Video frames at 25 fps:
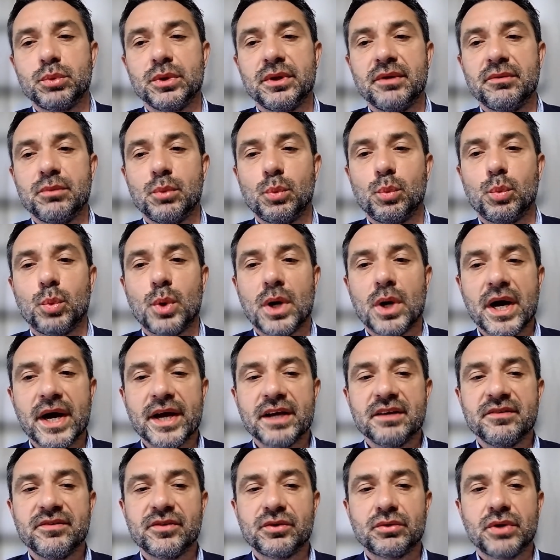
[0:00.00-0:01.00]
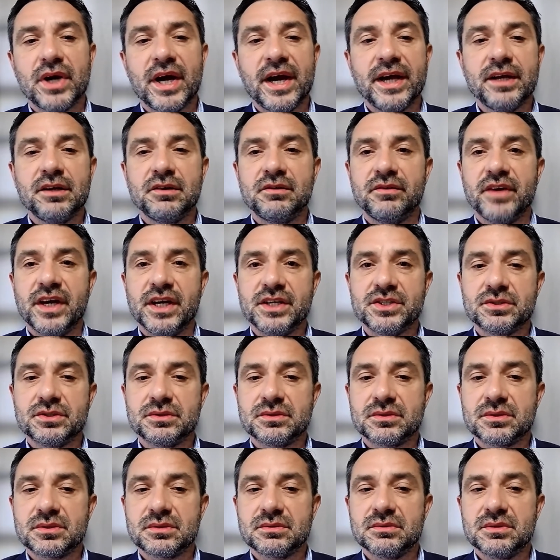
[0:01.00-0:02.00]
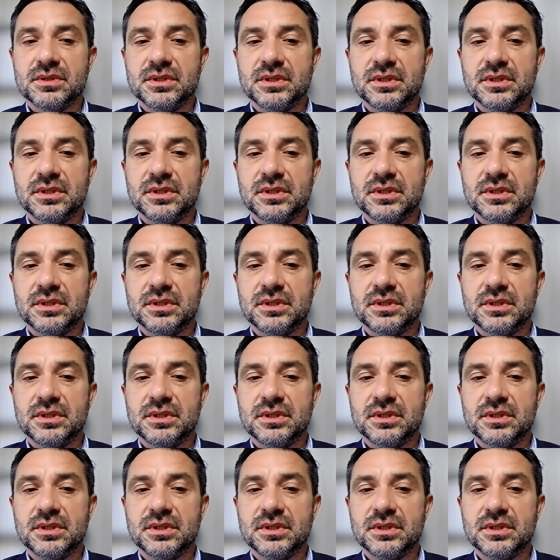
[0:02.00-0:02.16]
with a wide variety of agents.